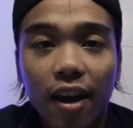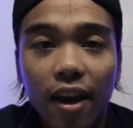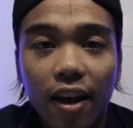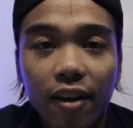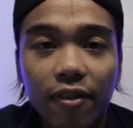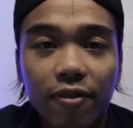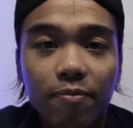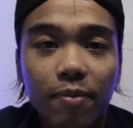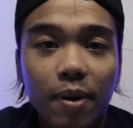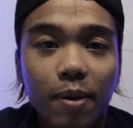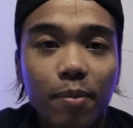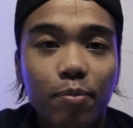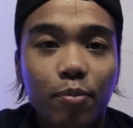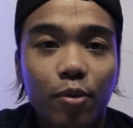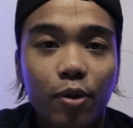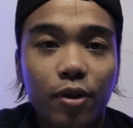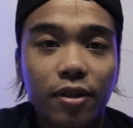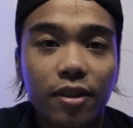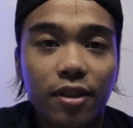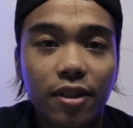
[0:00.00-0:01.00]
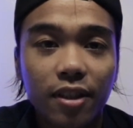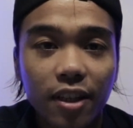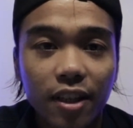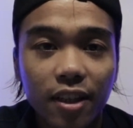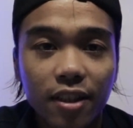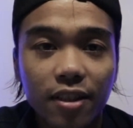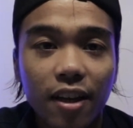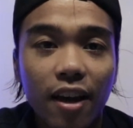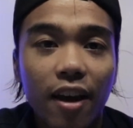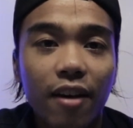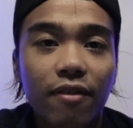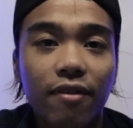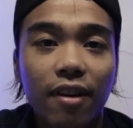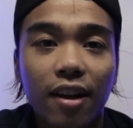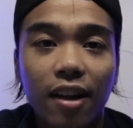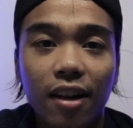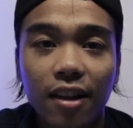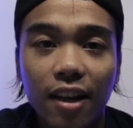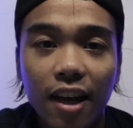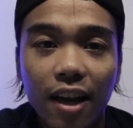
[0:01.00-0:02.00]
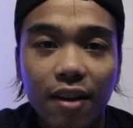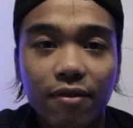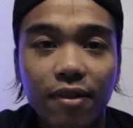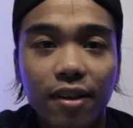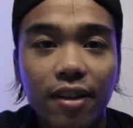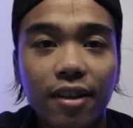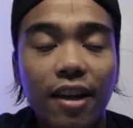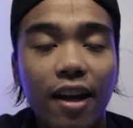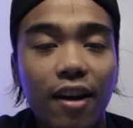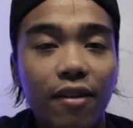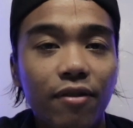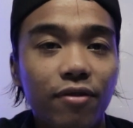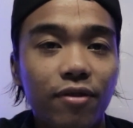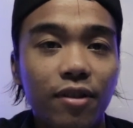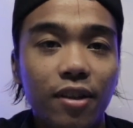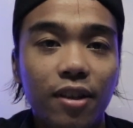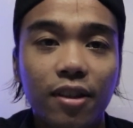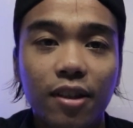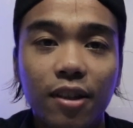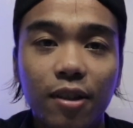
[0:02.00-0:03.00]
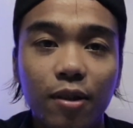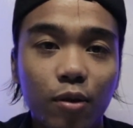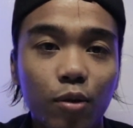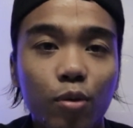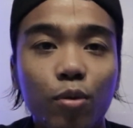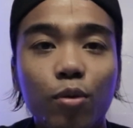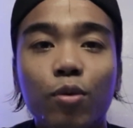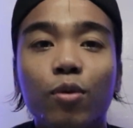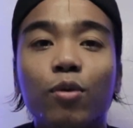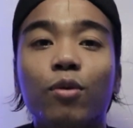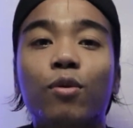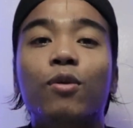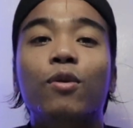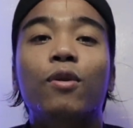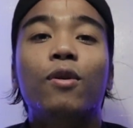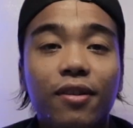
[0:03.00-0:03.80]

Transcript: f5.6, f11, f32.